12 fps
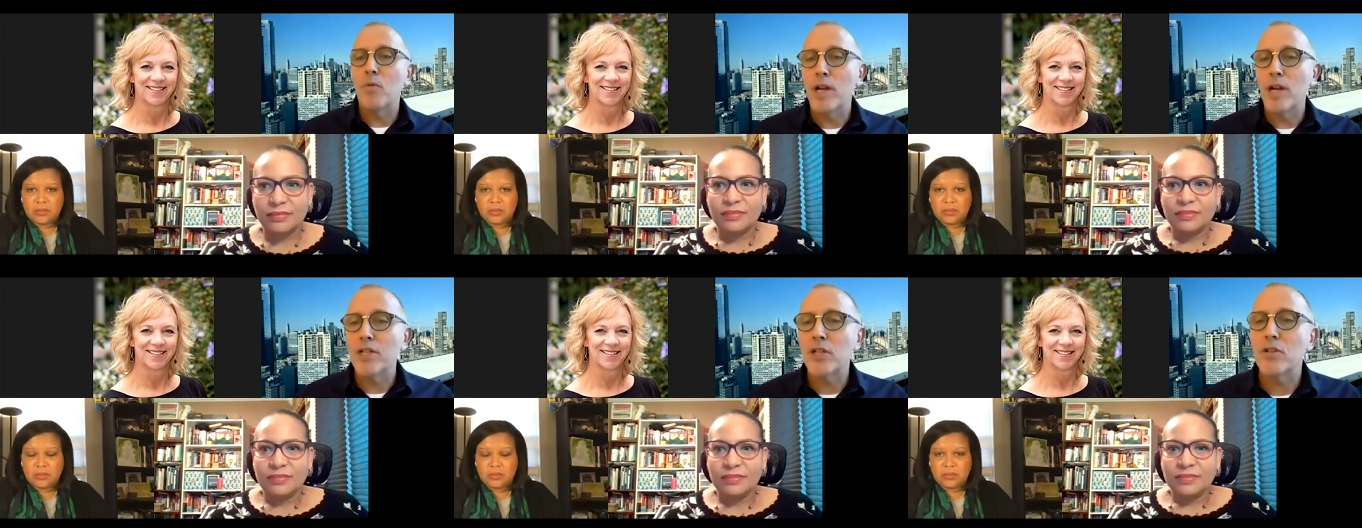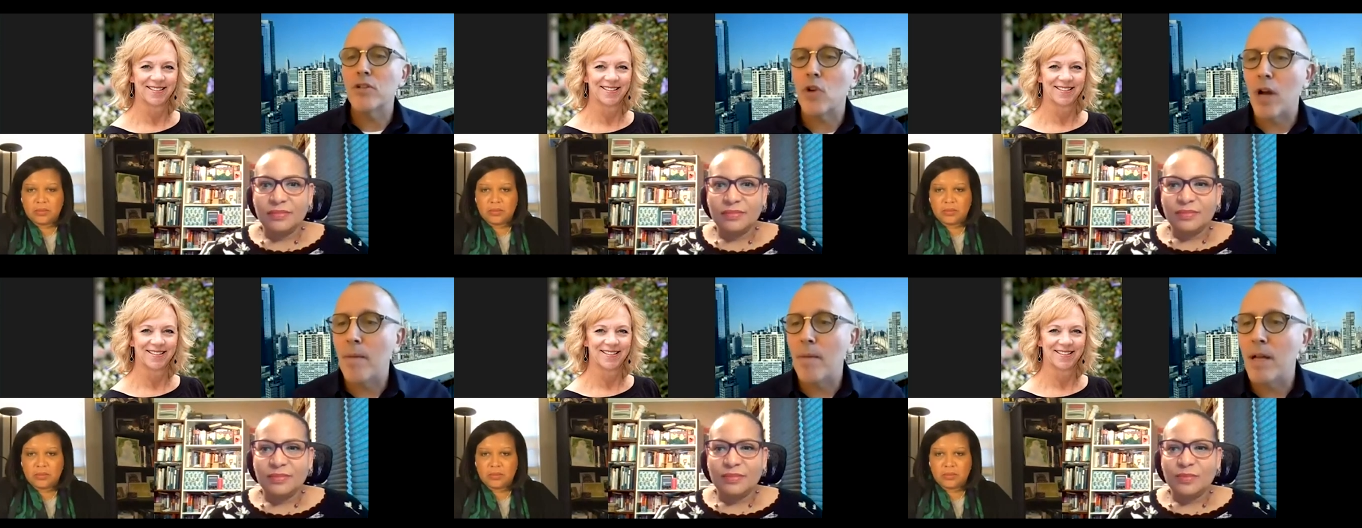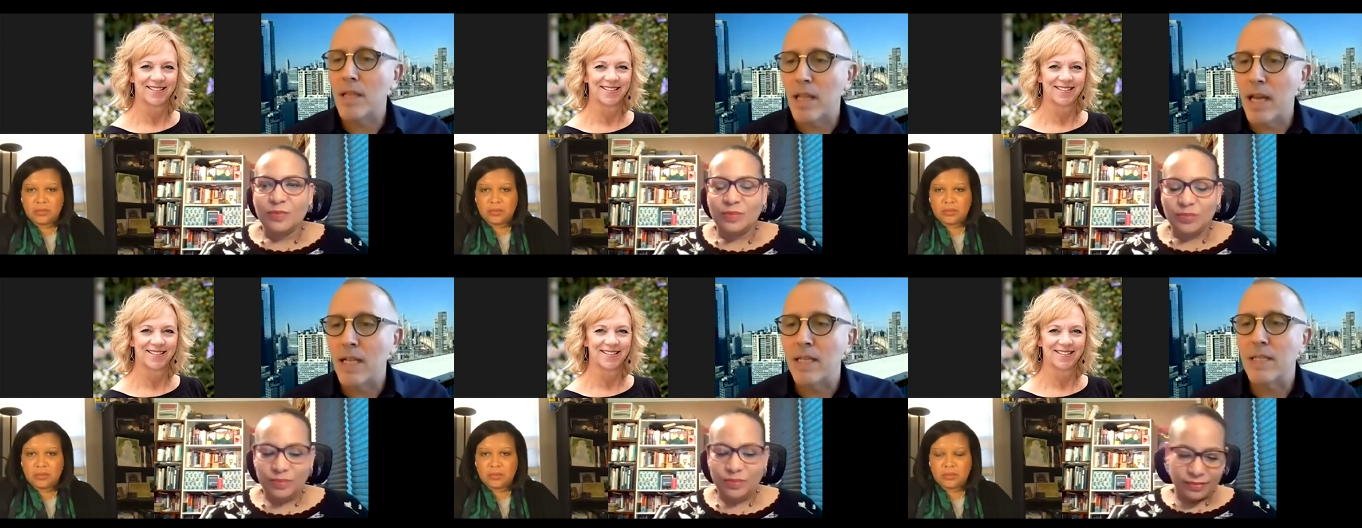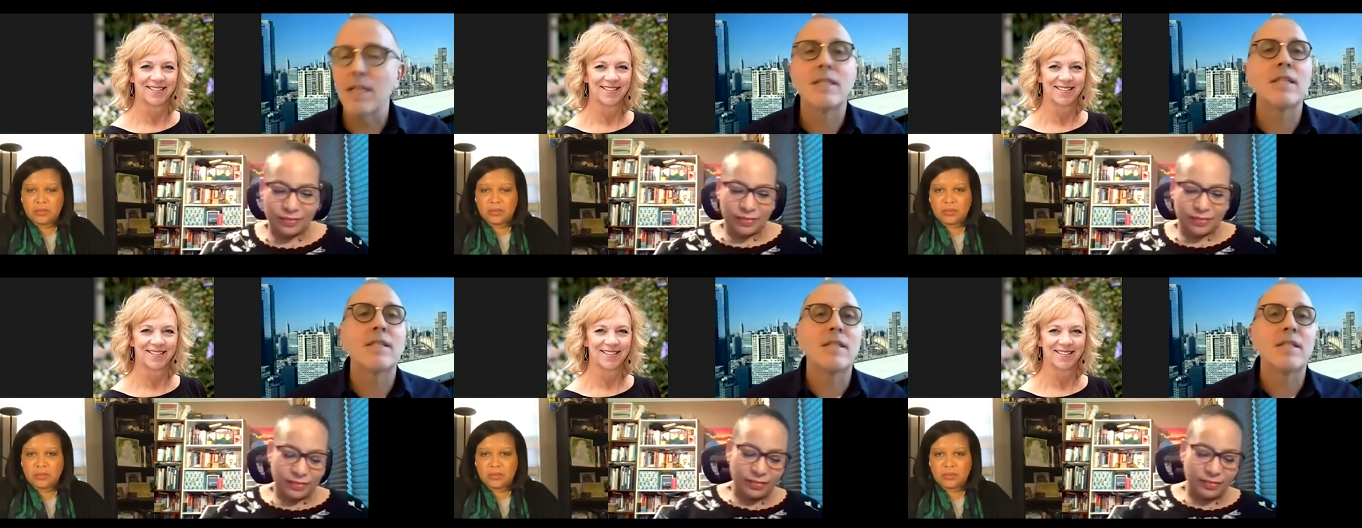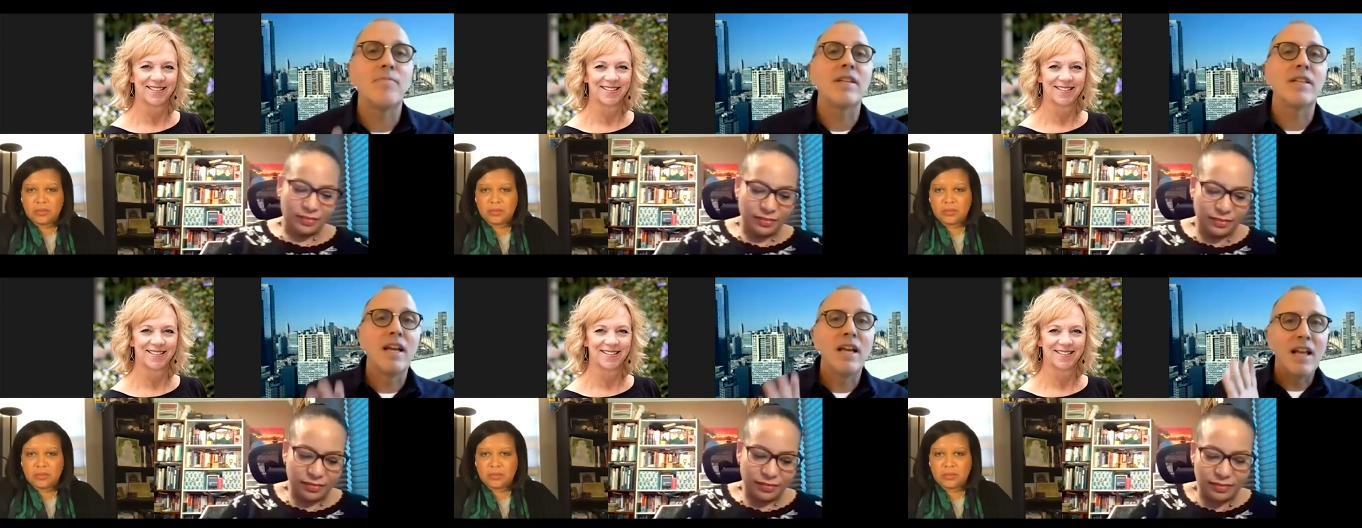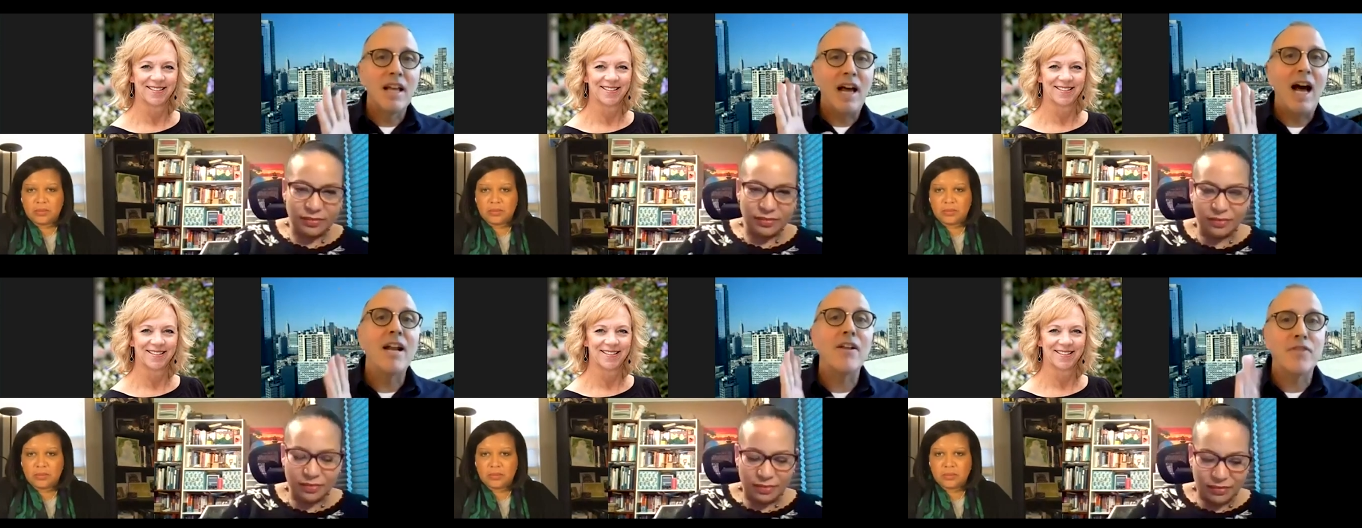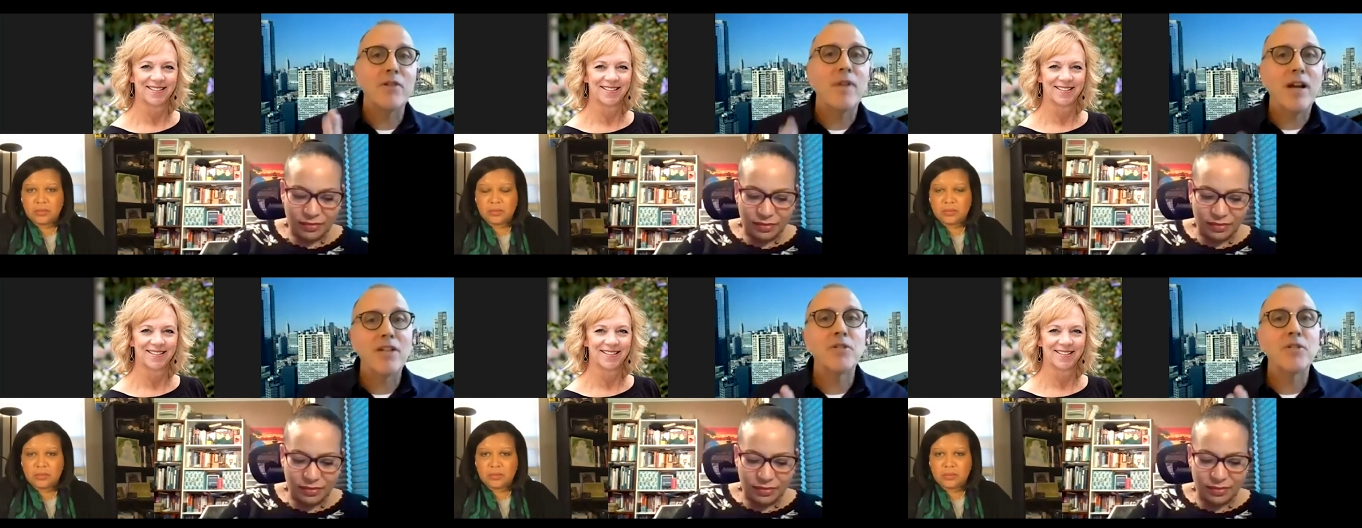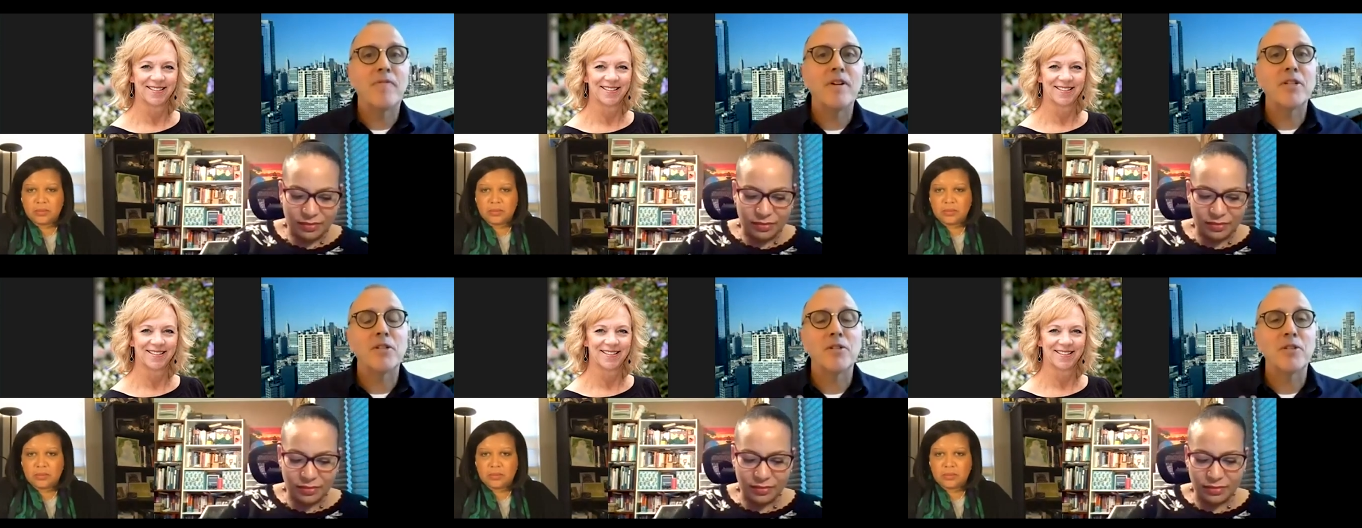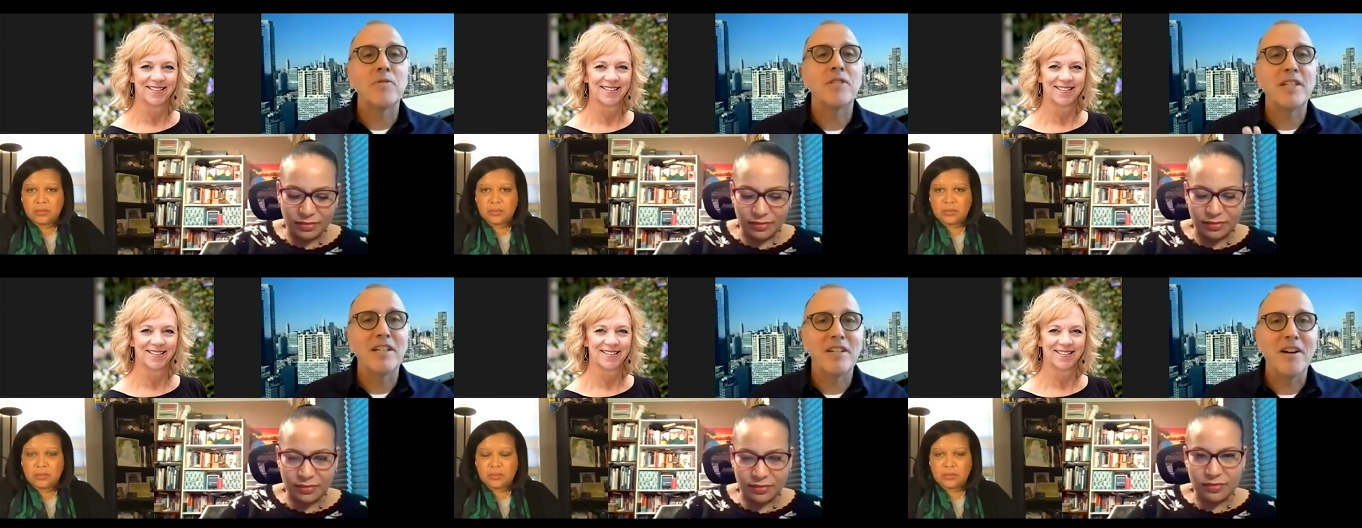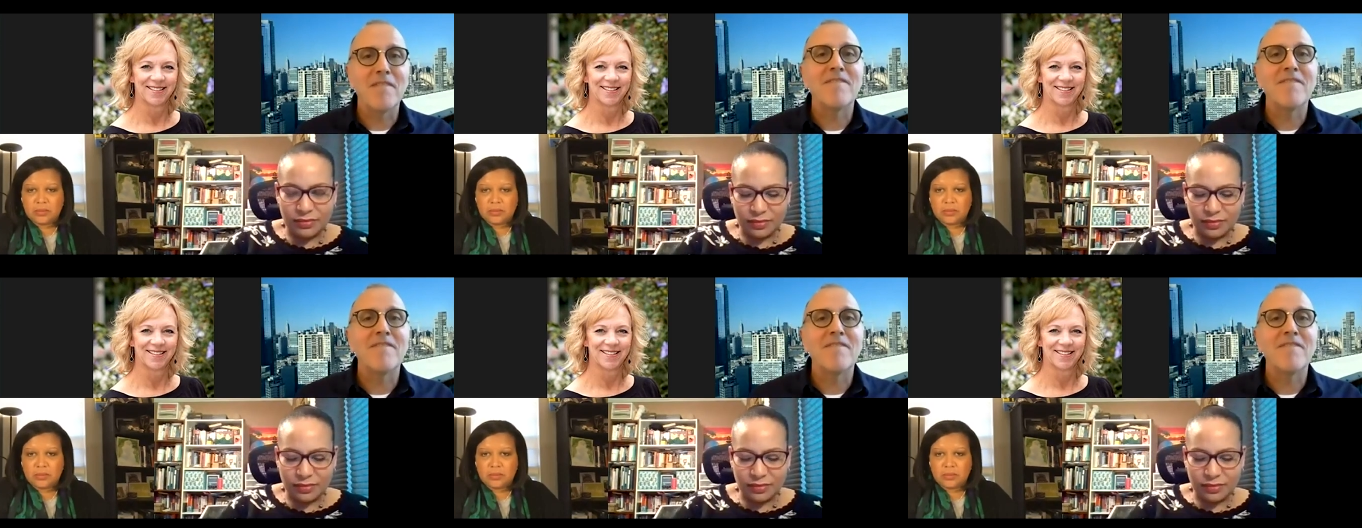Speaker 1: racial trauma lens? This is something I don't think graduate and professional students get enough